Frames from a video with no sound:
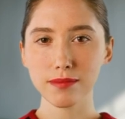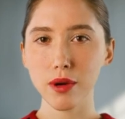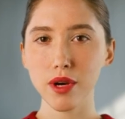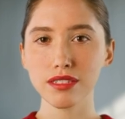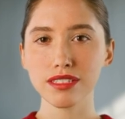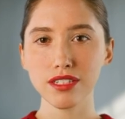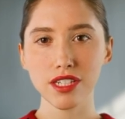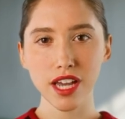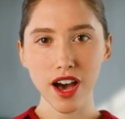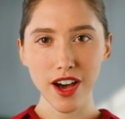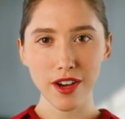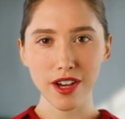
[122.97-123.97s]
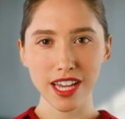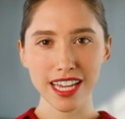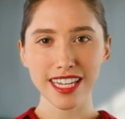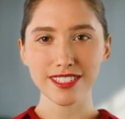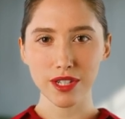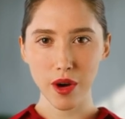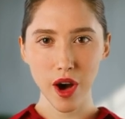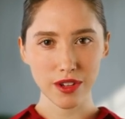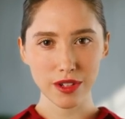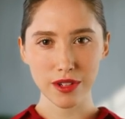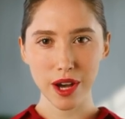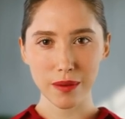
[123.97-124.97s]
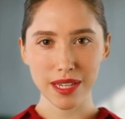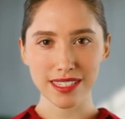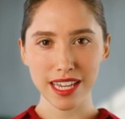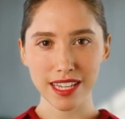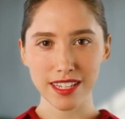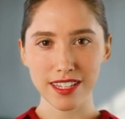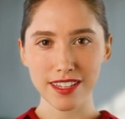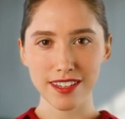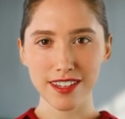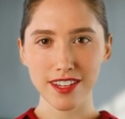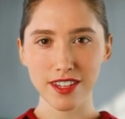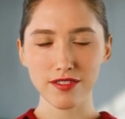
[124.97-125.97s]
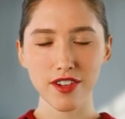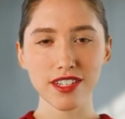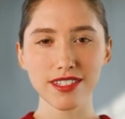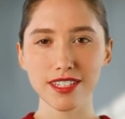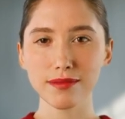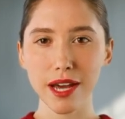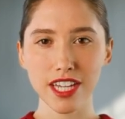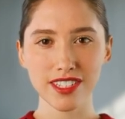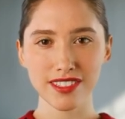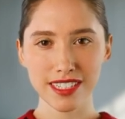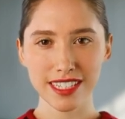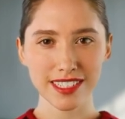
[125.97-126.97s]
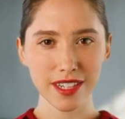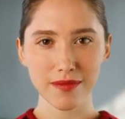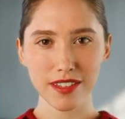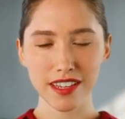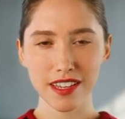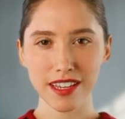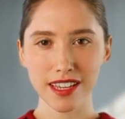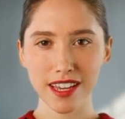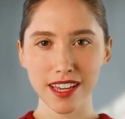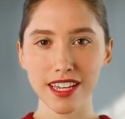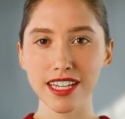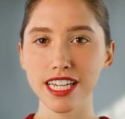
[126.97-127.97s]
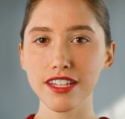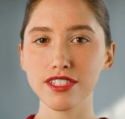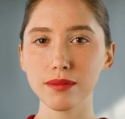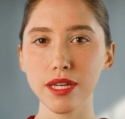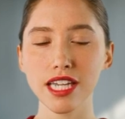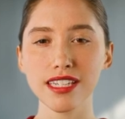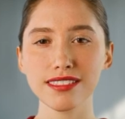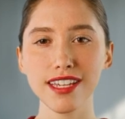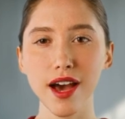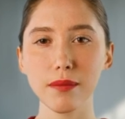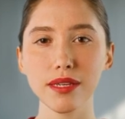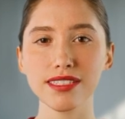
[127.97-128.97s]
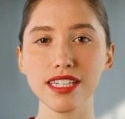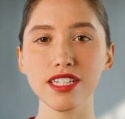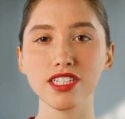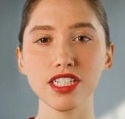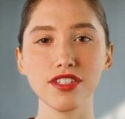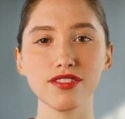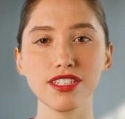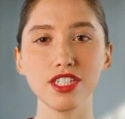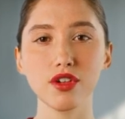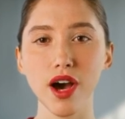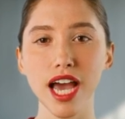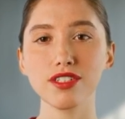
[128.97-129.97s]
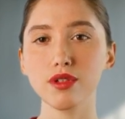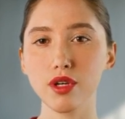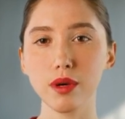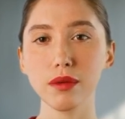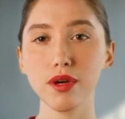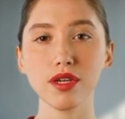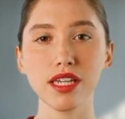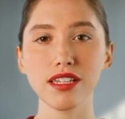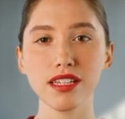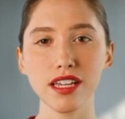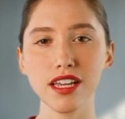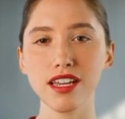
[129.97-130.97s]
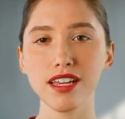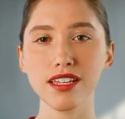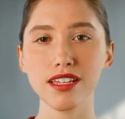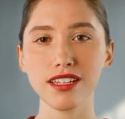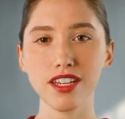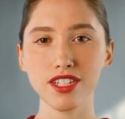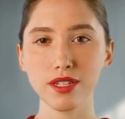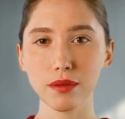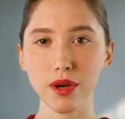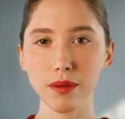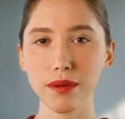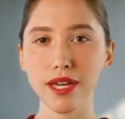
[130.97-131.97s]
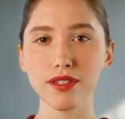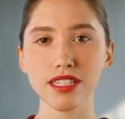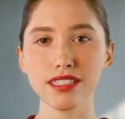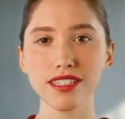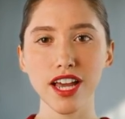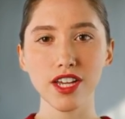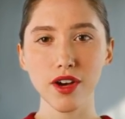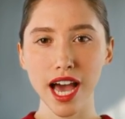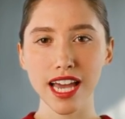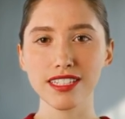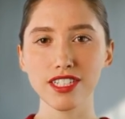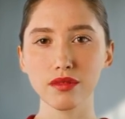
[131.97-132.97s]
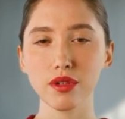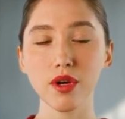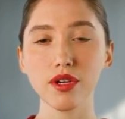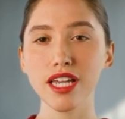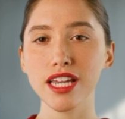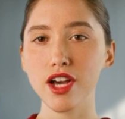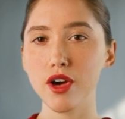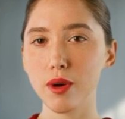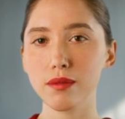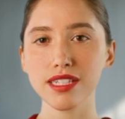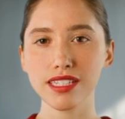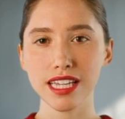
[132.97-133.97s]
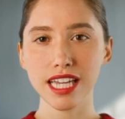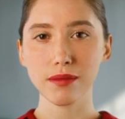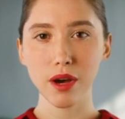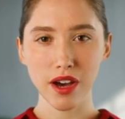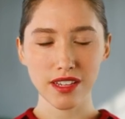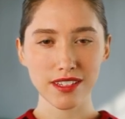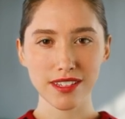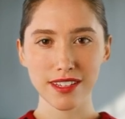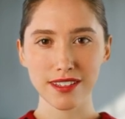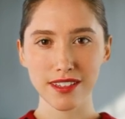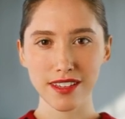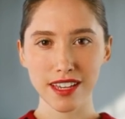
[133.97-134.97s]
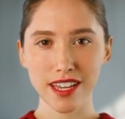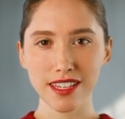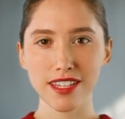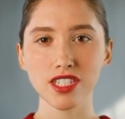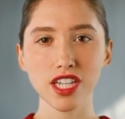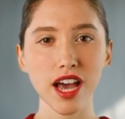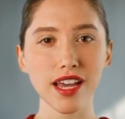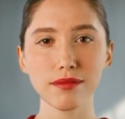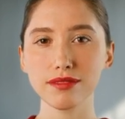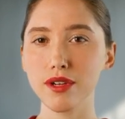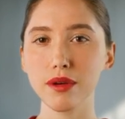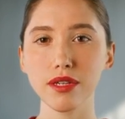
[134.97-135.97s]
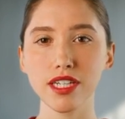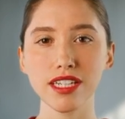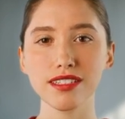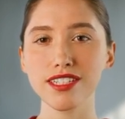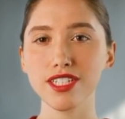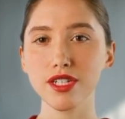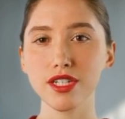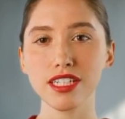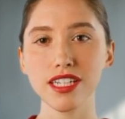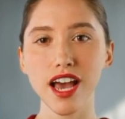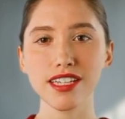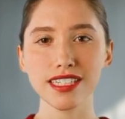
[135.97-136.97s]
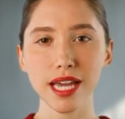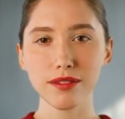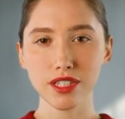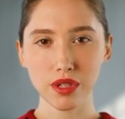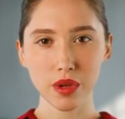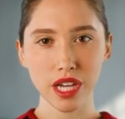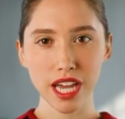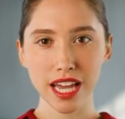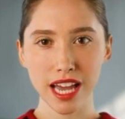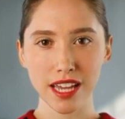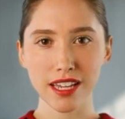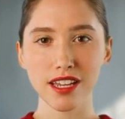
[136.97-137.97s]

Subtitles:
bolts, or cotter keys are also not missing. Front suspension system. The leaf spring is not missing, shifted, cracked, or broken. The spring mount is not cracked, broken, or missing any parts. The shock absorber is secured, not damaged or leaking.